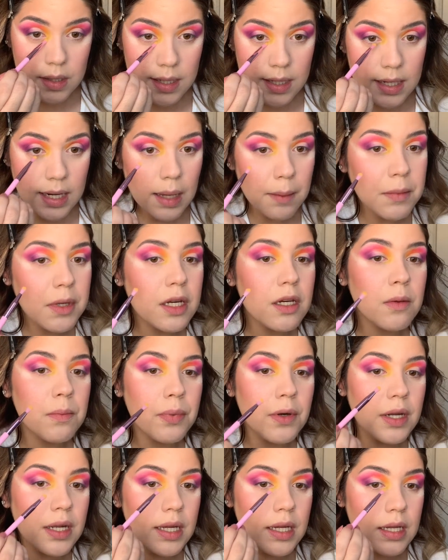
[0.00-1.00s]
And I'm gonna
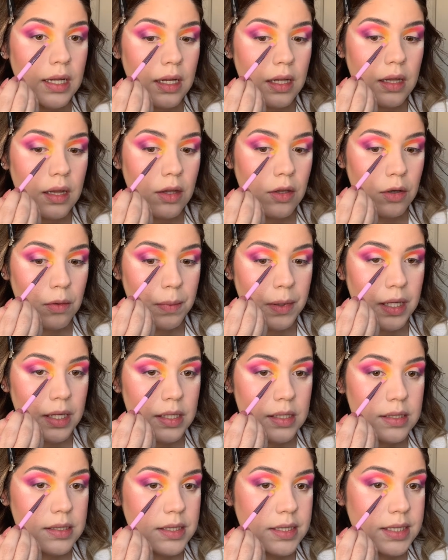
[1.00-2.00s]
bring it a little
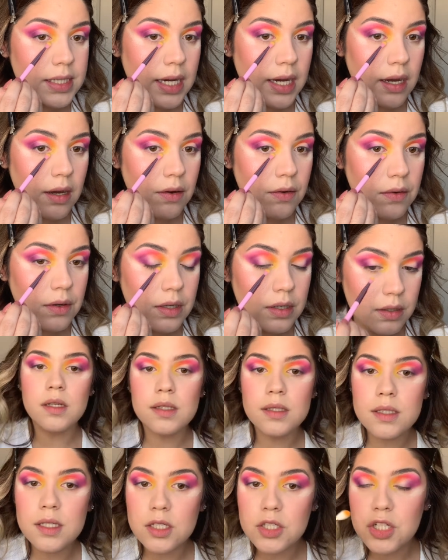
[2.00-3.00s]
bit down
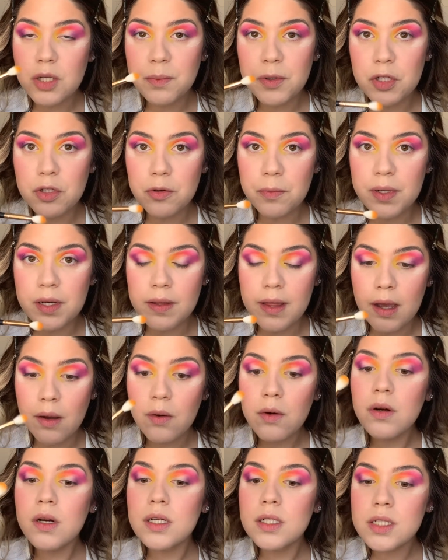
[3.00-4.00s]
and touch up a little bit of that
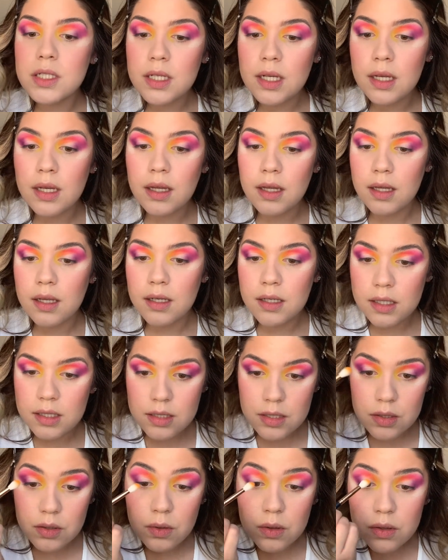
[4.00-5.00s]
orange again,
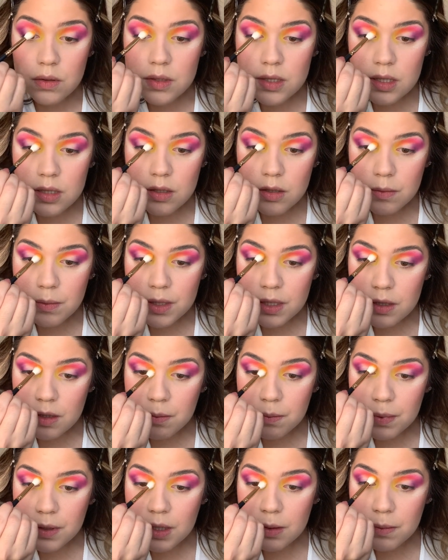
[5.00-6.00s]
because you lose a little bit of the
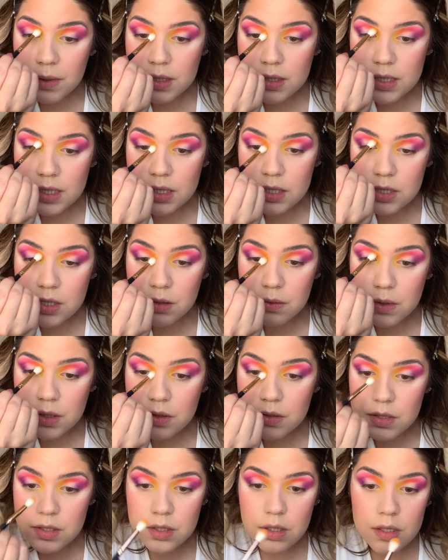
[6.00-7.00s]
pigmentation when
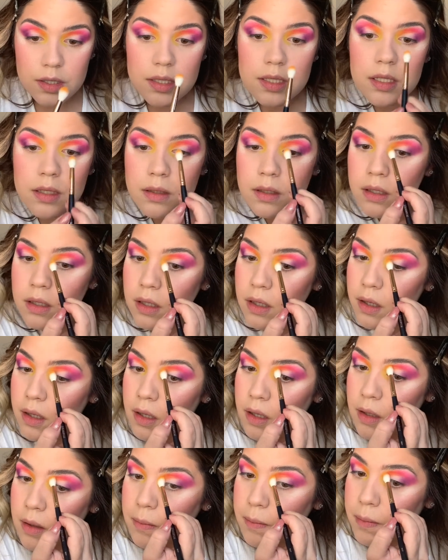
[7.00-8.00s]
you start to
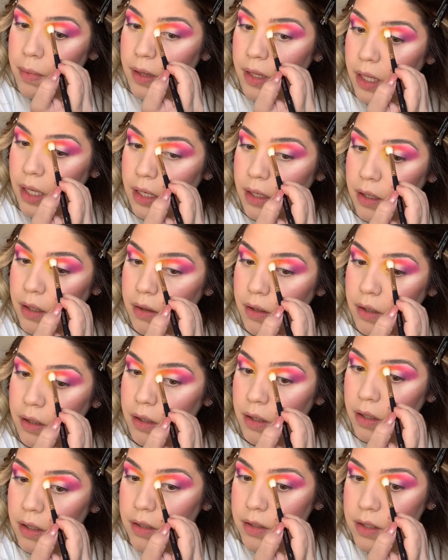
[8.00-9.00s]
blend other
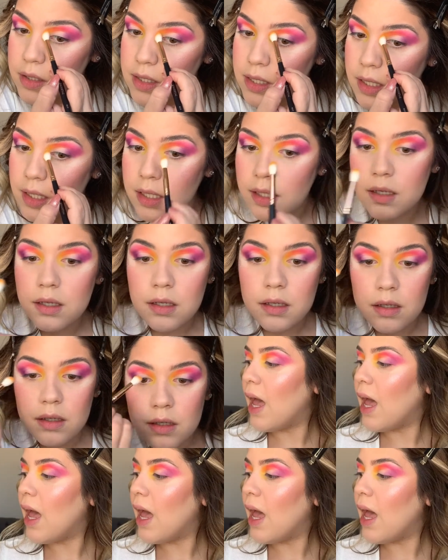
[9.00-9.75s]
colors in.